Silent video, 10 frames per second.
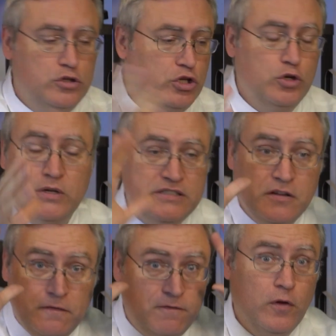Two, it's
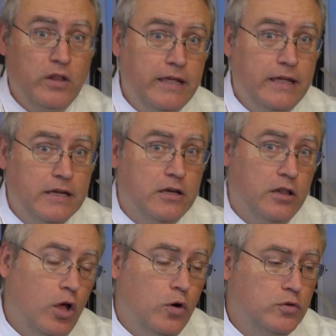fully
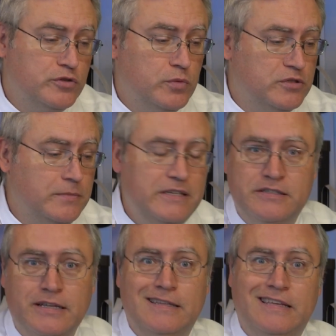enclosed, which
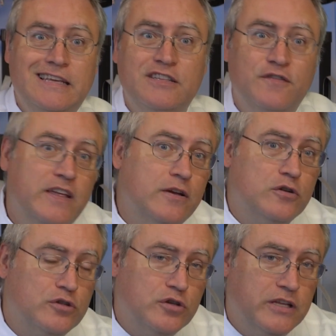means that kids'
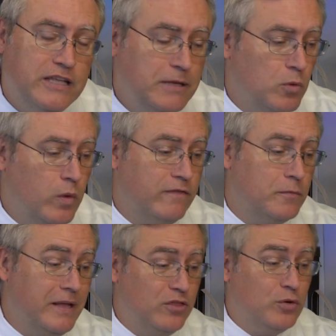fingers are going to keep away
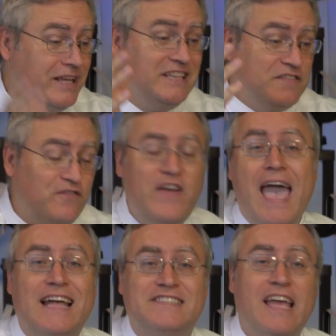from it. And three, it's
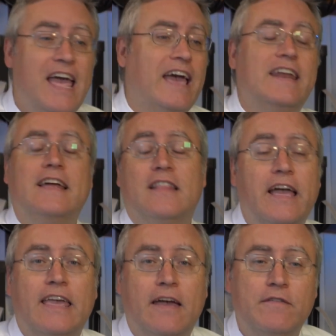fast. And I
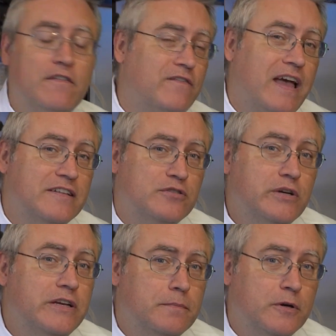like having a fast
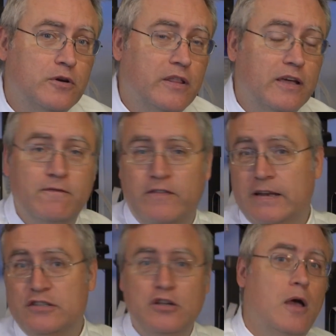3D printer that can
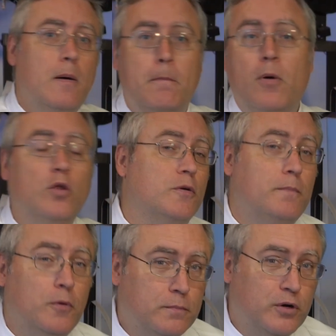finish
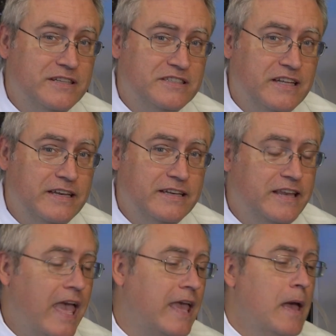multiple prints in a
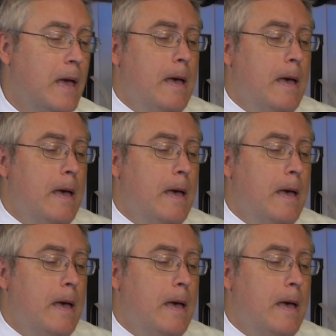day.